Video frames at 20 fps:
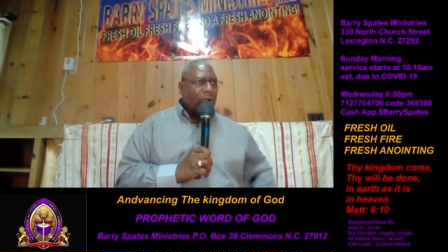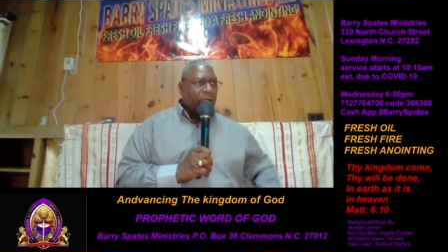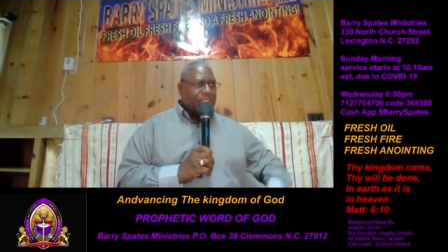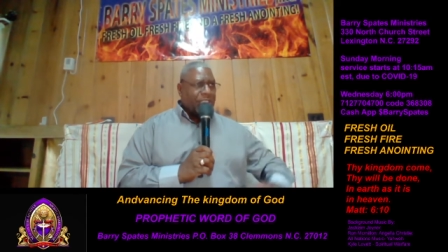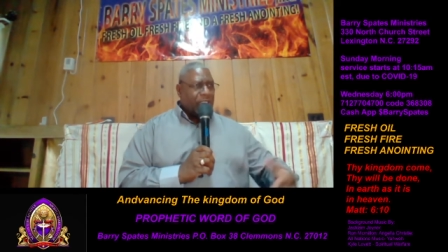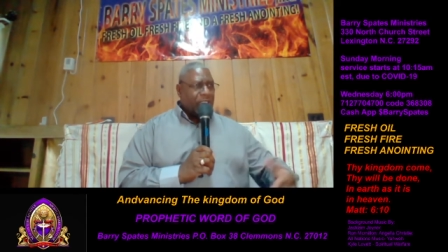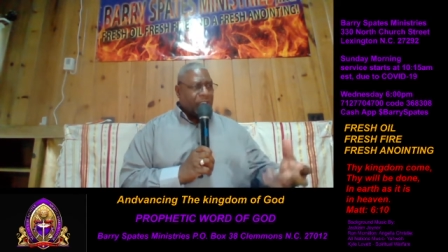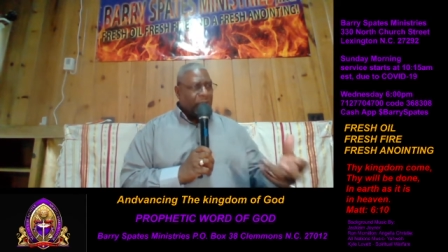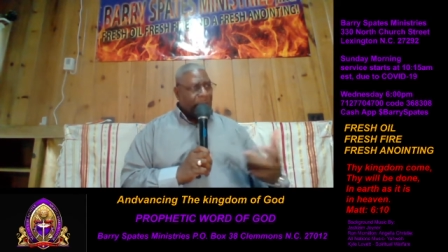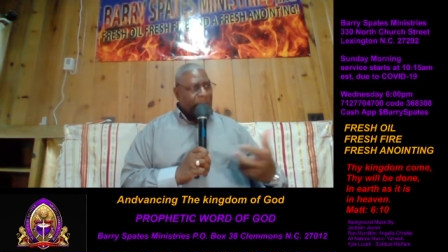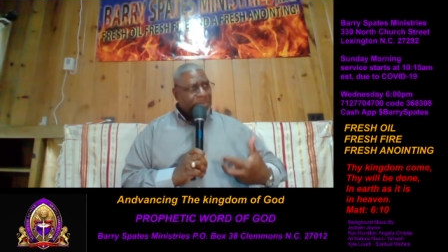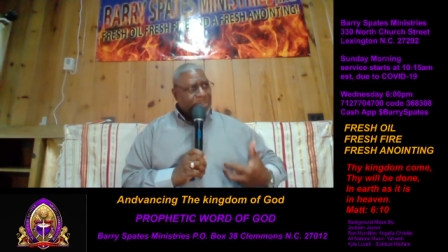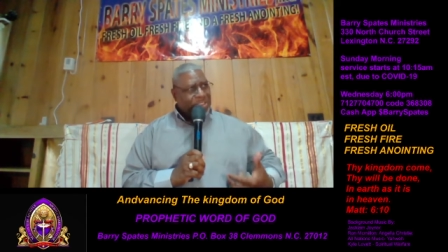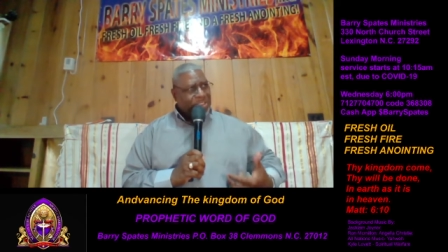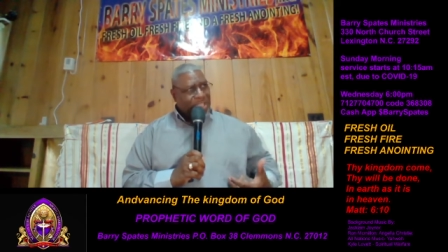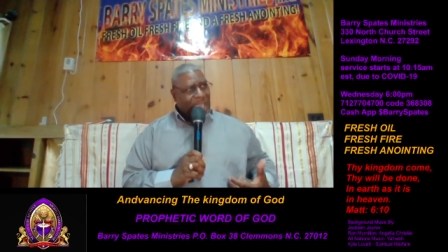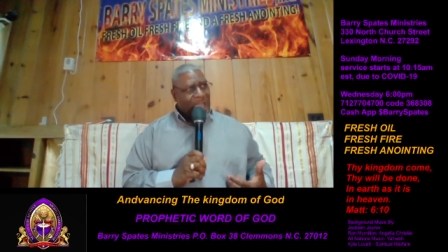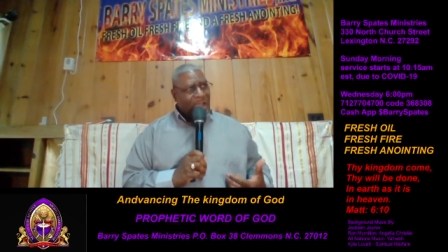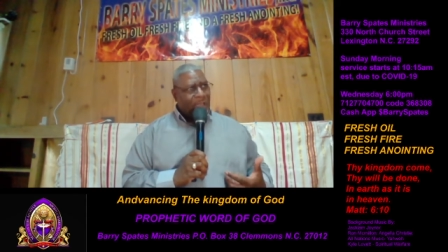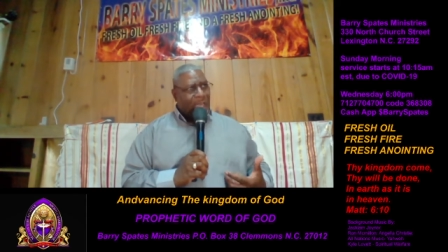us into
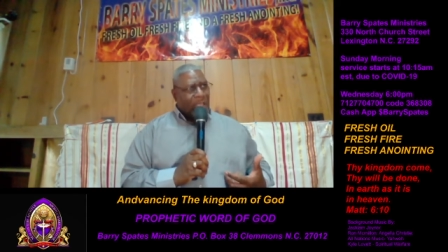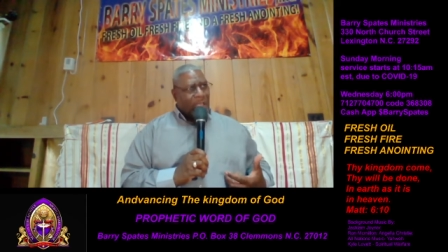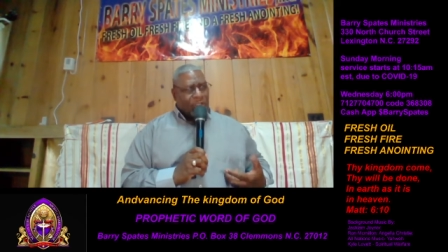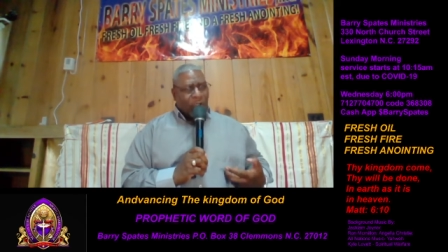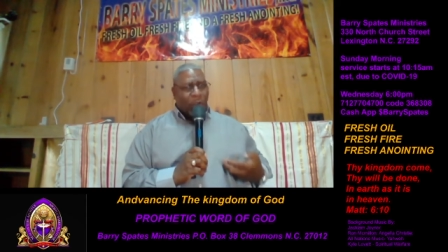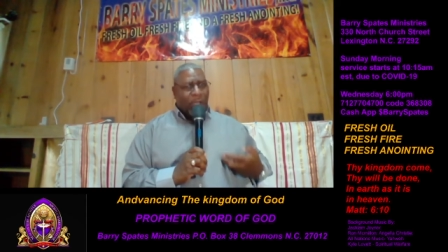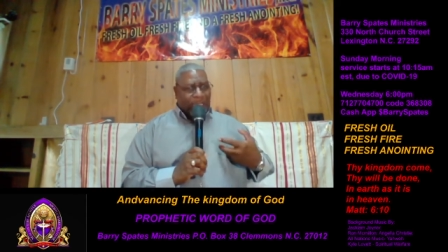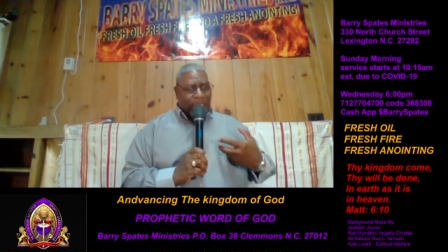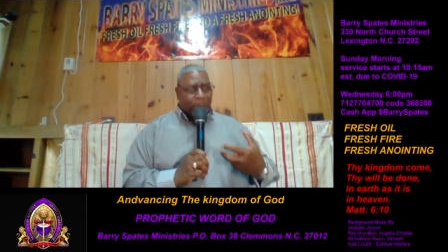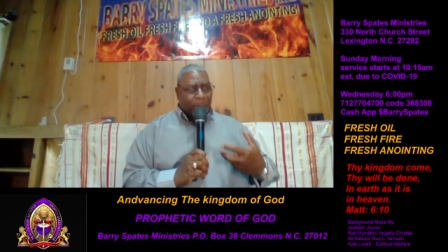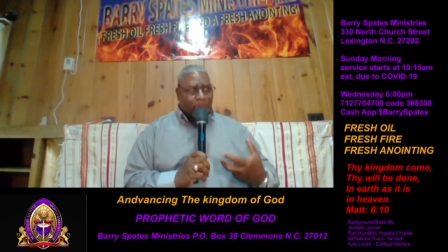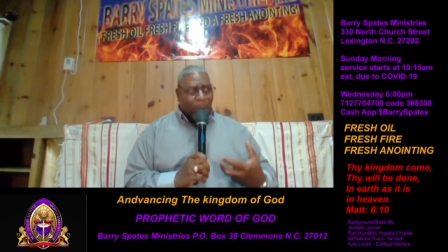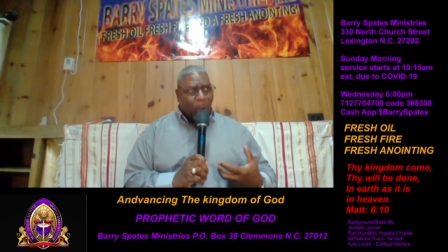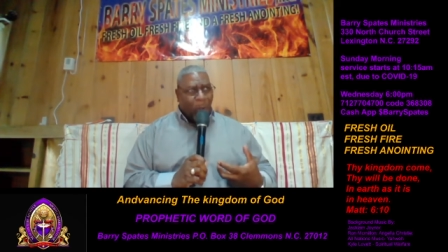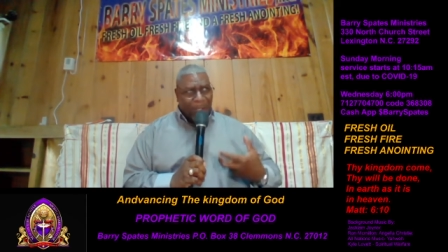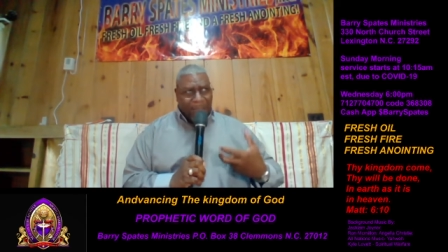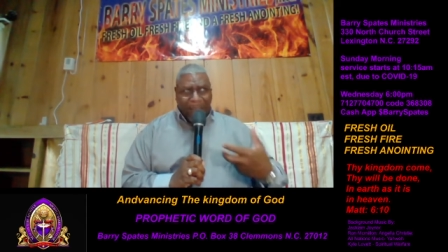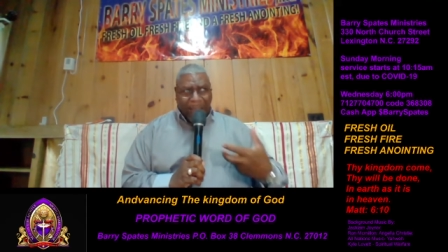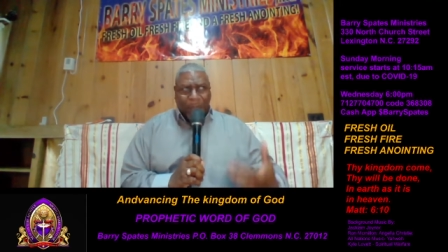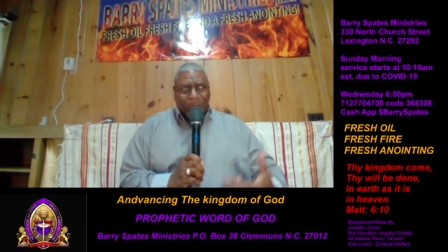himself so he could pour
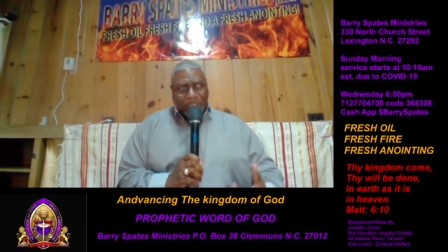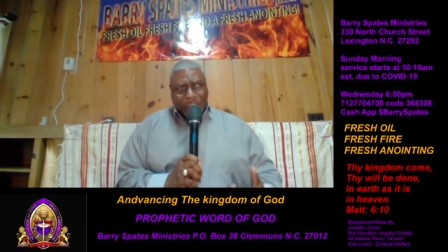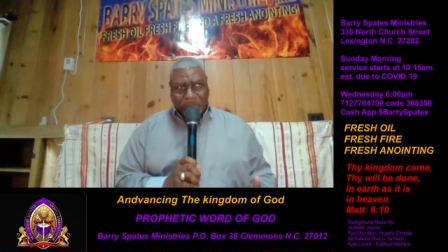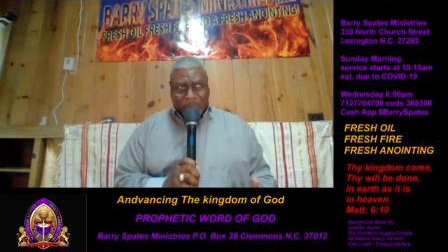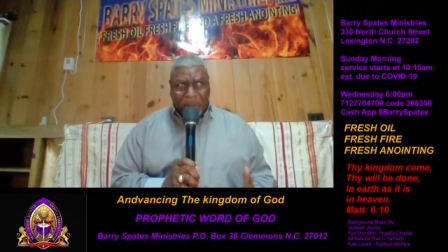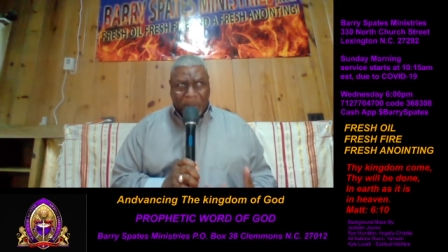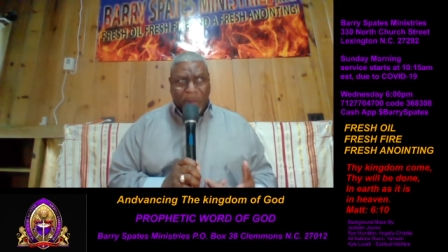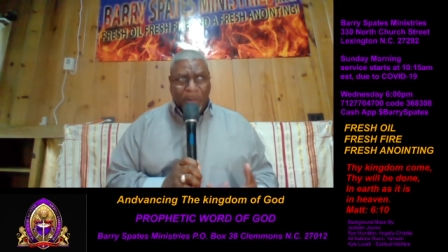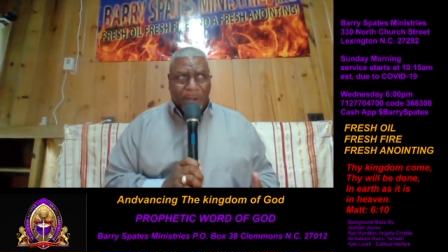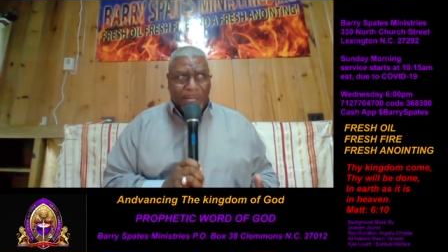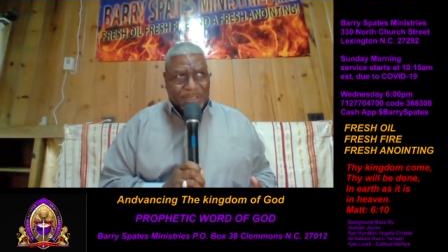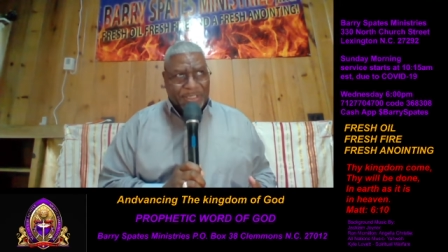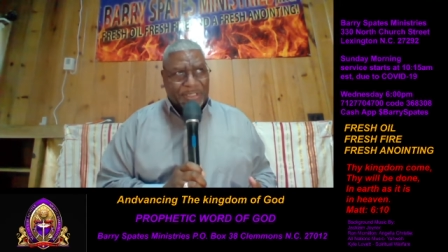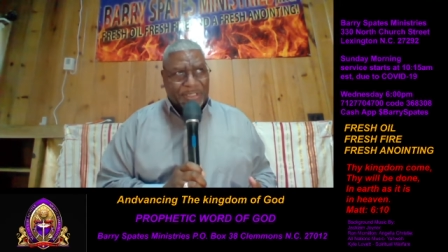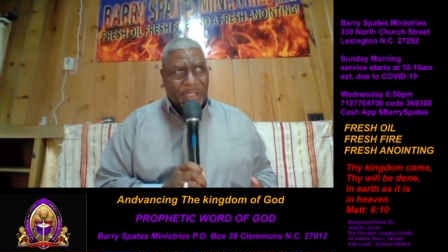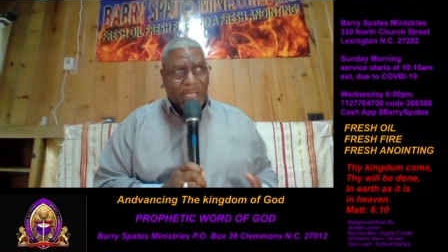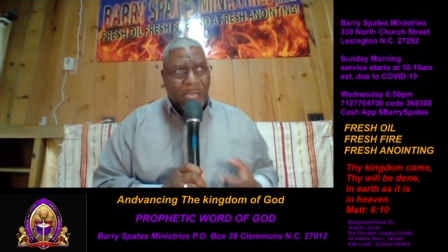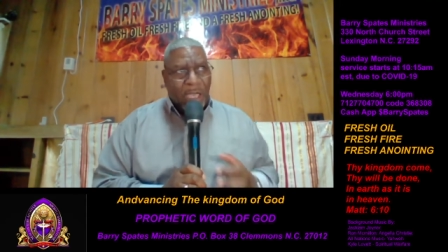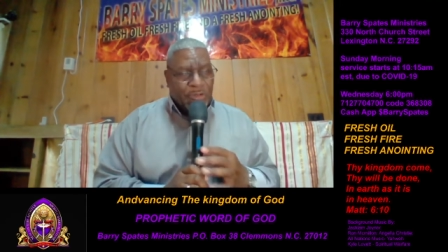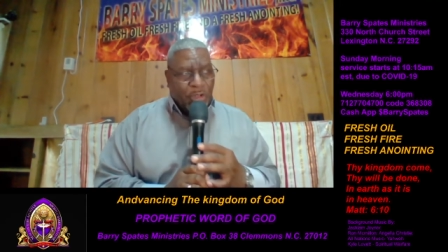out our spirits,